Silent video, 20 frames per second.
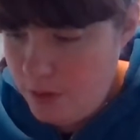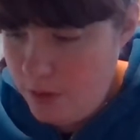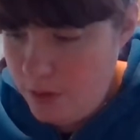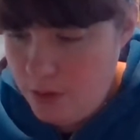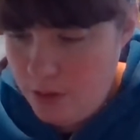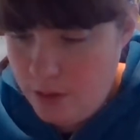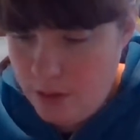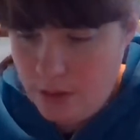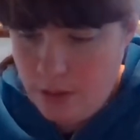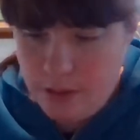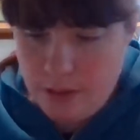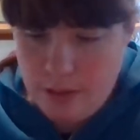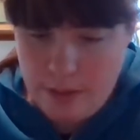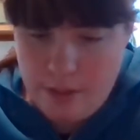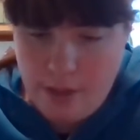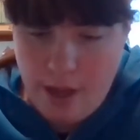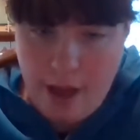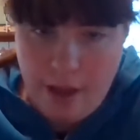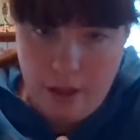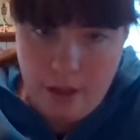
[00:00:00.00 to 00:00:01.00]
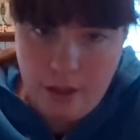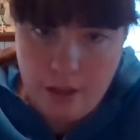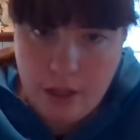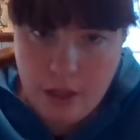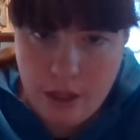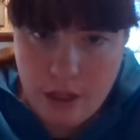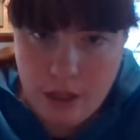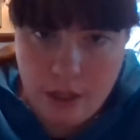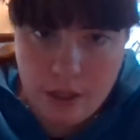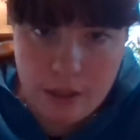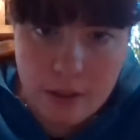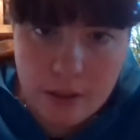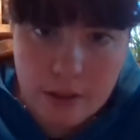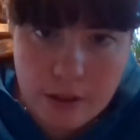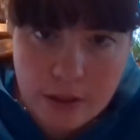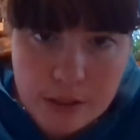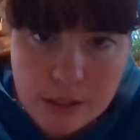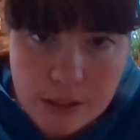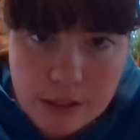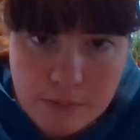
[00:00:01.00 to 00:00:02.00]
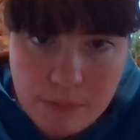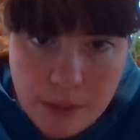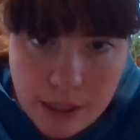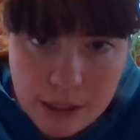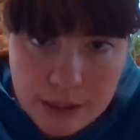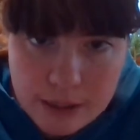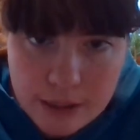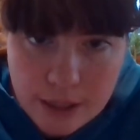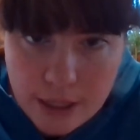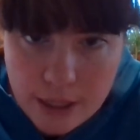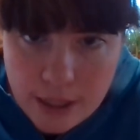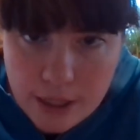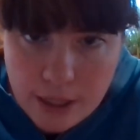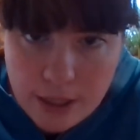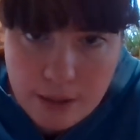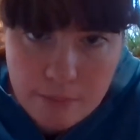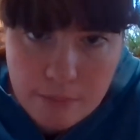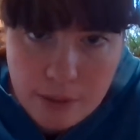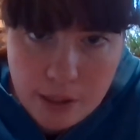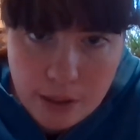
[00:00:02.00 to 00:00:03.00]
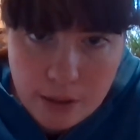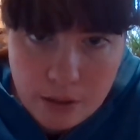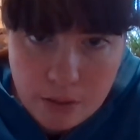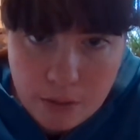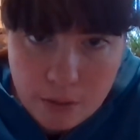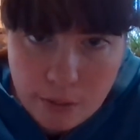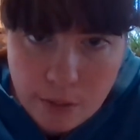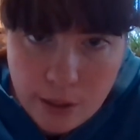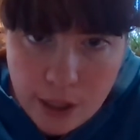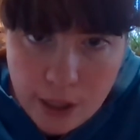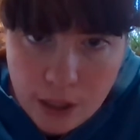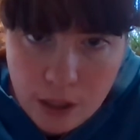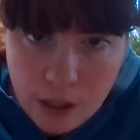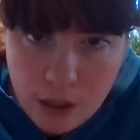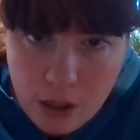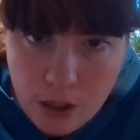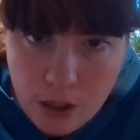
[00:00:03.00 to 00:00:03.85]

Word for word: this style here. This makes a bigger ring.